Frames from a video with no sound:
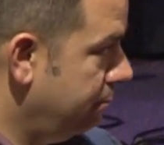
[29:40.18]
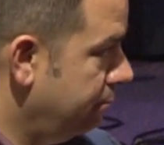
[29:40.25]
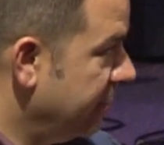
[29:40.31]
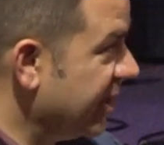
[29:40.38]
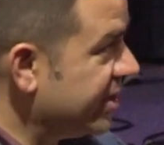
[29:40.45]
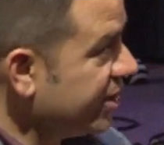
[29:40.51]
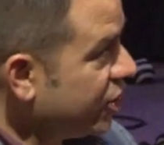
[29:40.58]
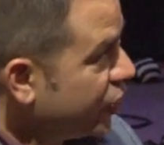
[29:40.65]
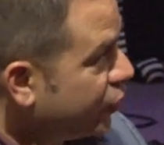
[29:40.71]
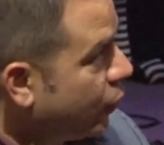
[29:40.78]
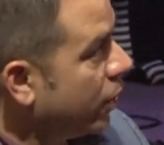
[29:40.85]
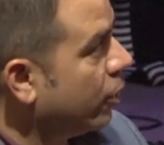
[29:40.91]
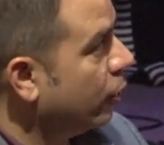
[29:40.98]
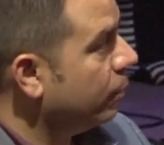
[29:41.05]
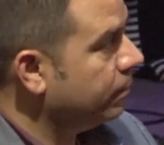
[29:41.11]
This is a
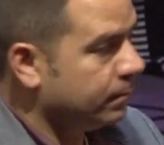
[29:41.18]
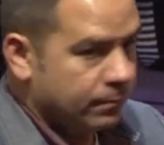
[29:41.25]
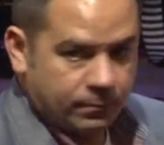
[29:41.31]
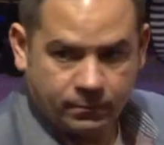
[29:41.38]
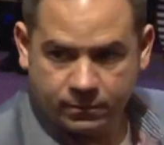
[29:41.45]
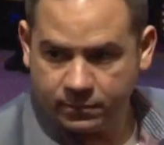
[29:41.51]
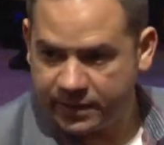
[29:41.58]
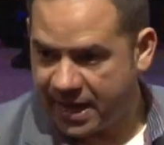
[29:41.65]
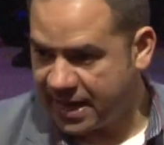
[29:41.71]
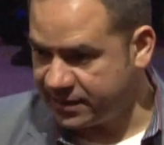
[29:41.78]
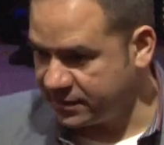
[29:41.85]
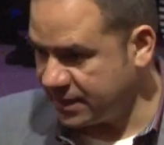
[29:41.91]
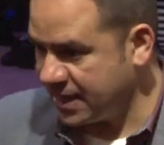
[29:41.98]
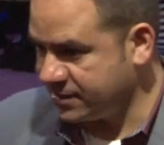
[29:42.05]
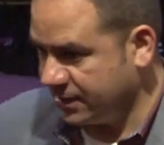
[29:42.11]
struggle as,
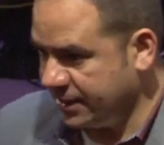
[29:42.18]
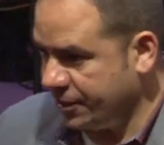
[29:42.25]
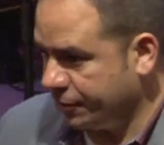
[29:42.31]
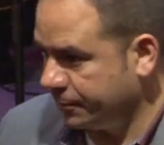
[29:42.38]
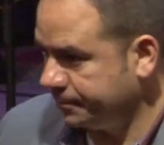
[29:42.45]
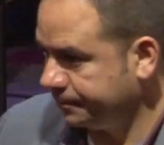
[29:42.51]
as a leader.